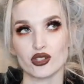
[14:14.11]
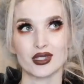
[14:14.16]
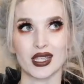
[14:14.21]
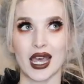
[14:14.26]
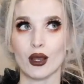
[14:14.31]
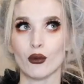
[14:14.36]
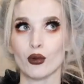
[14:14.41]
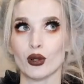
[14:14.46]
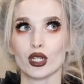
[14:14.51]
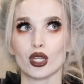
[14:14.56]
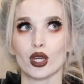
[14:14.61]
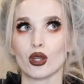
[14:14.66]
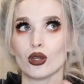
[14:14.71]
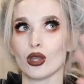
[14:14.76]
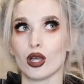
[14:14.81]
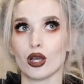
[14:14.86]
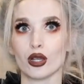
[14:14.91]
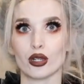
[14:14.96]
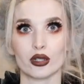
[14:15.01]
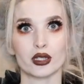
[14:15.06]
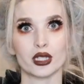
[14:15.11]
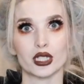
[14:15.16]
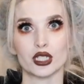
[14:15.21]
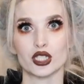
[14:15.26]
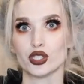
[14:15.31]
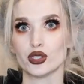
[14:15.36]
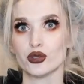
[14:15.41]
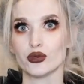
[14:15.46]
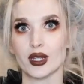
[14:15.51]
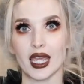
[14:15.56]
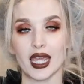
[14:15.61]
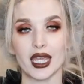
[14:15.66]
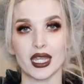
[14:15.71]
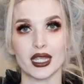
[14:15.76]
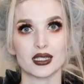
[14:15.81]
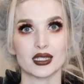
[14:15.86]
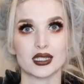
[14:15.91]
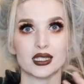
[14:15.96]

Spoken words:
I wouldn't go longer than 2 days,